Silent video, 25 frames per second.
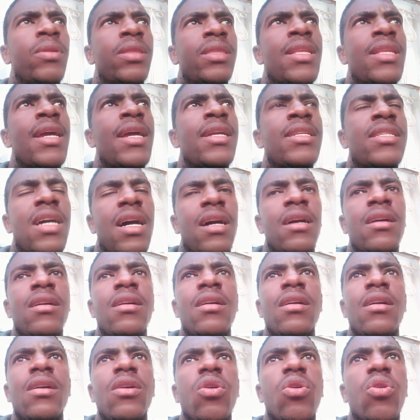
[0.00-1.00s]
data,
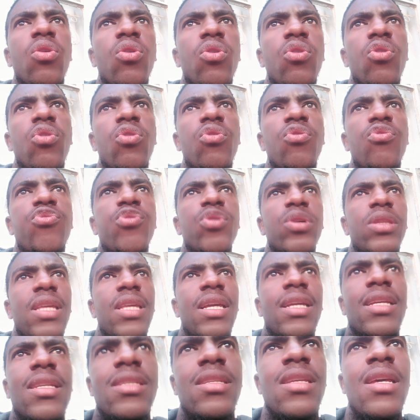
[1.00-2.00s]
or 4
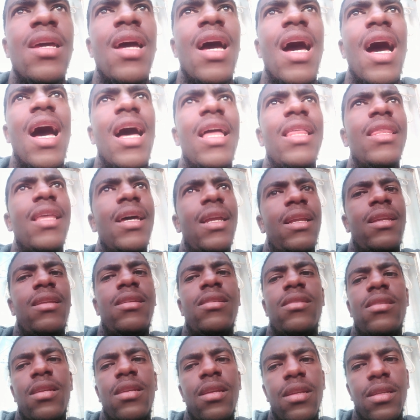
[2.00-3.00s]
things that
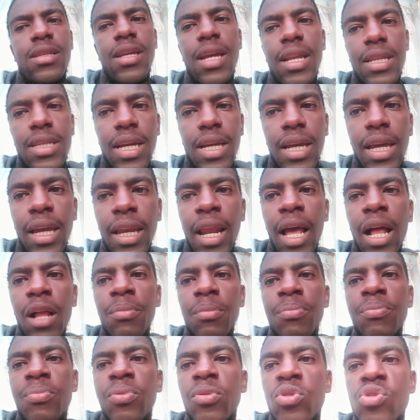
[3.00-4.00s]
data can
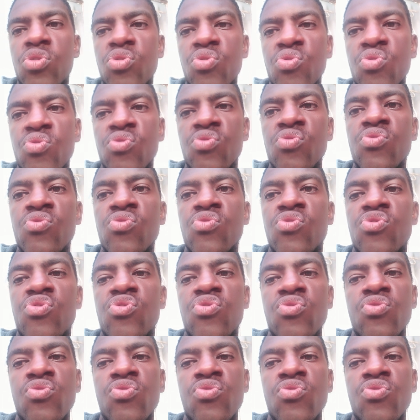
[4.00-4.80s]
help to